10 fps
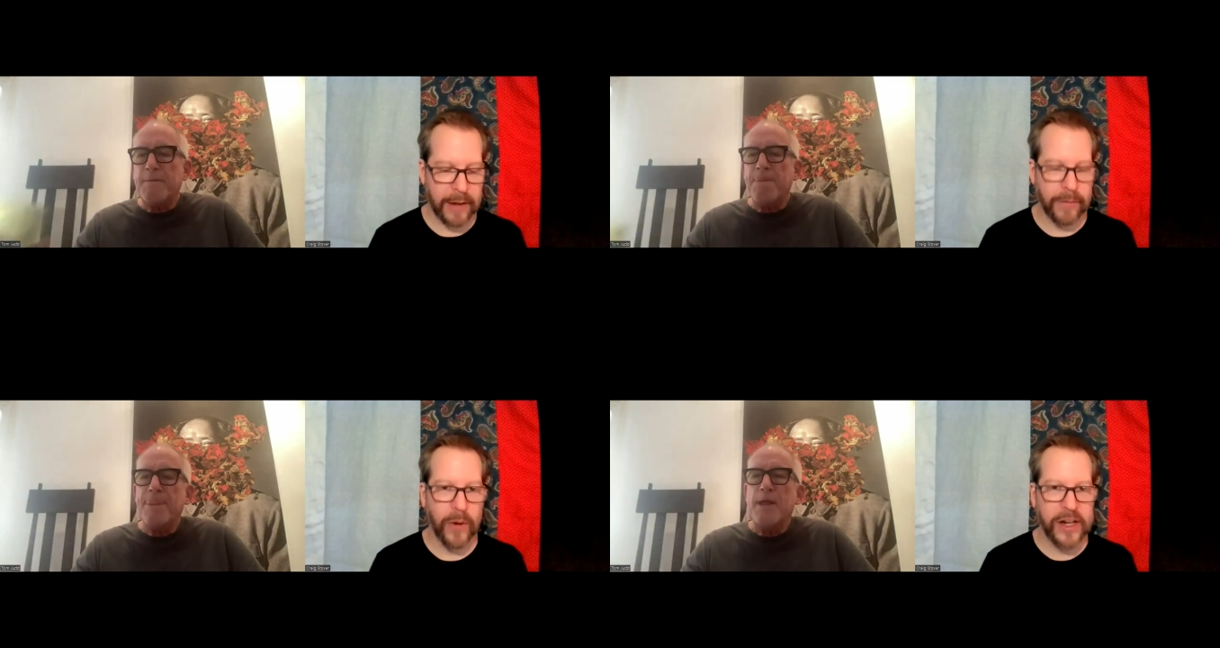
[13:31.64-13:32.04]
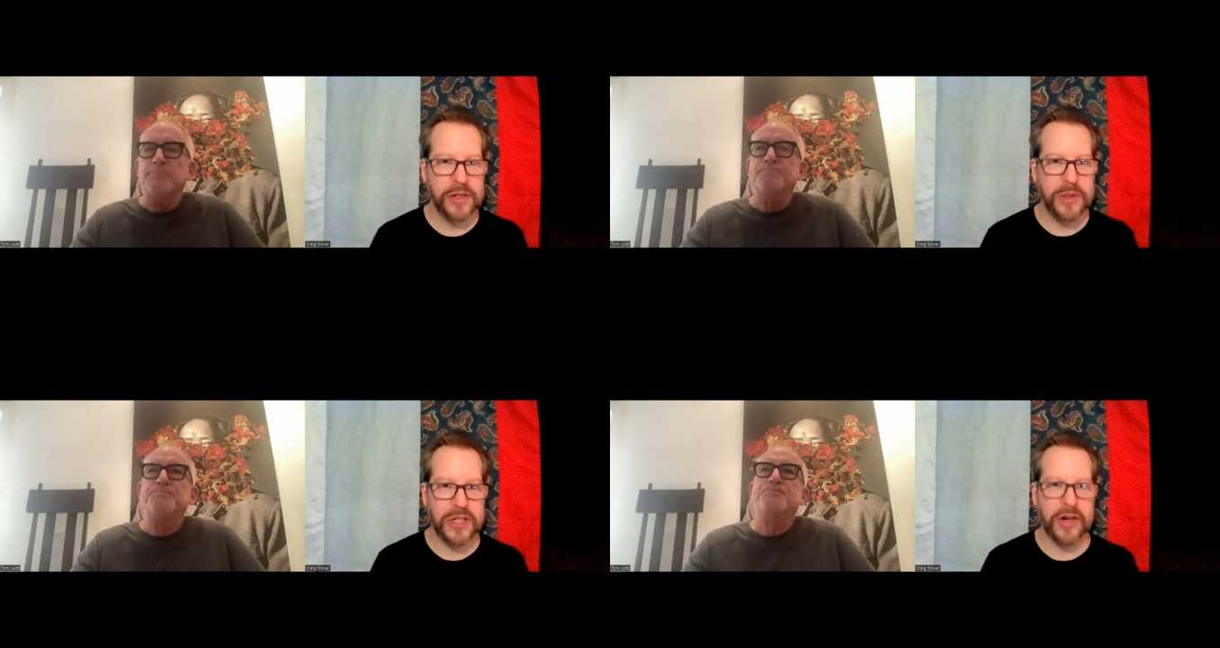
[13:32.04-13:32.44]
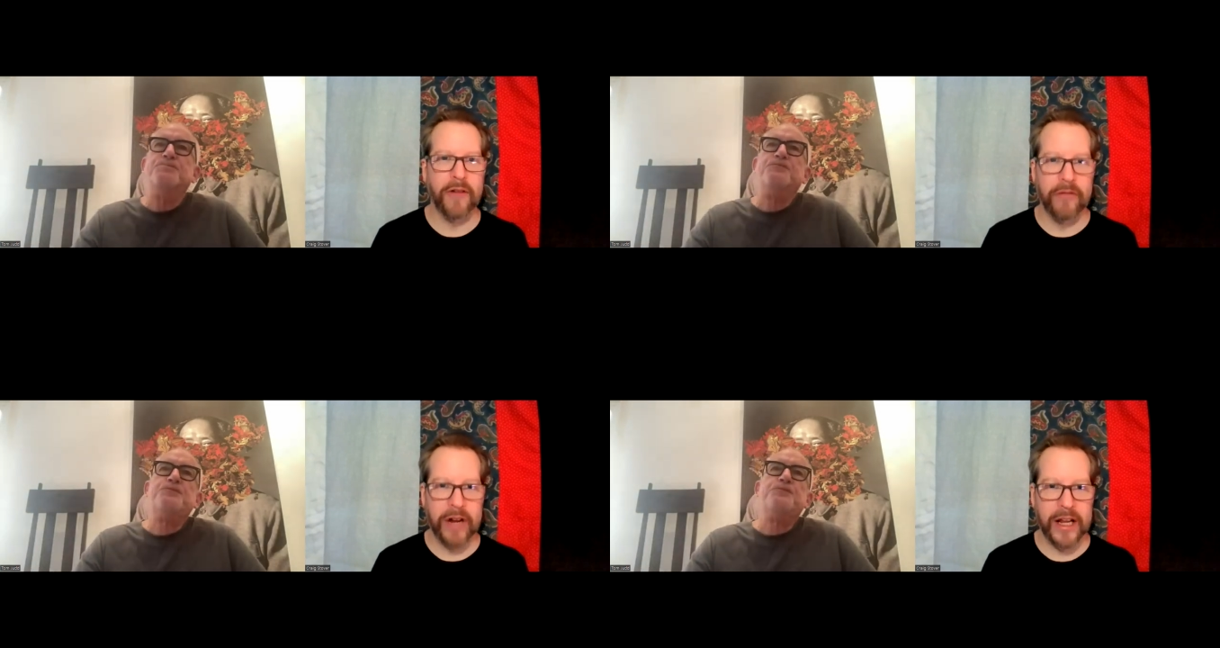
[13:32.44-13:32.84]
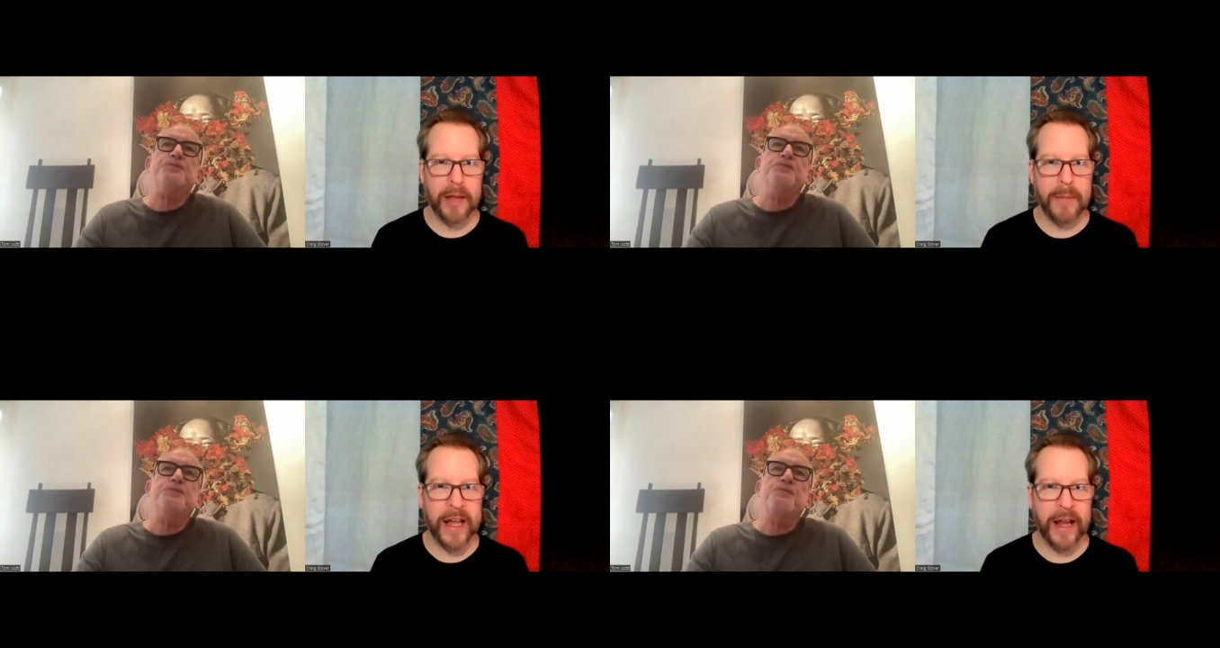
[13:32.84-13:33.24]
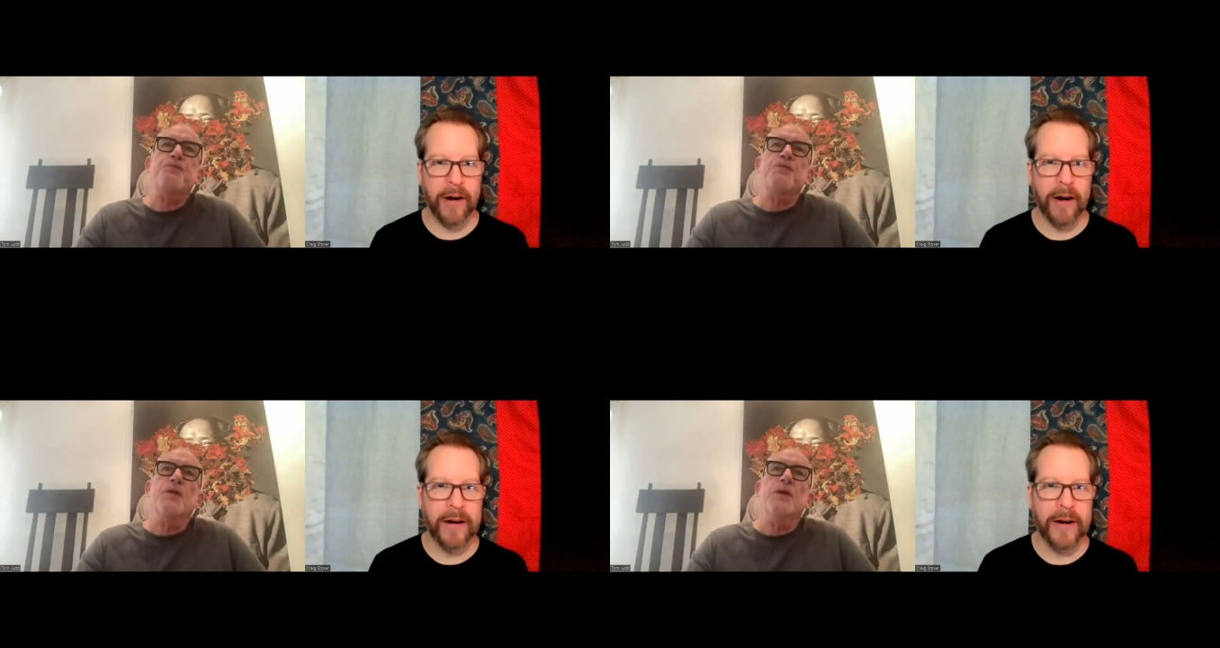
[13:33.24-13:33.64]
Speaker 1: Like, when did you start really making
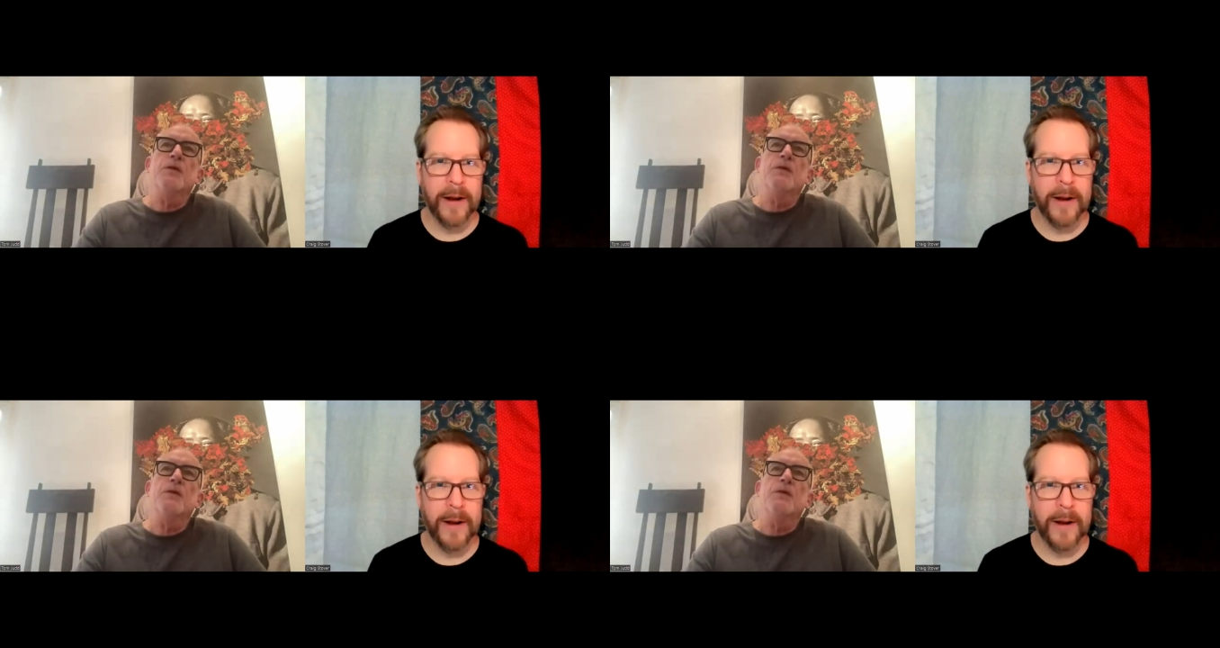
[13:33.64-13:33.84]
art?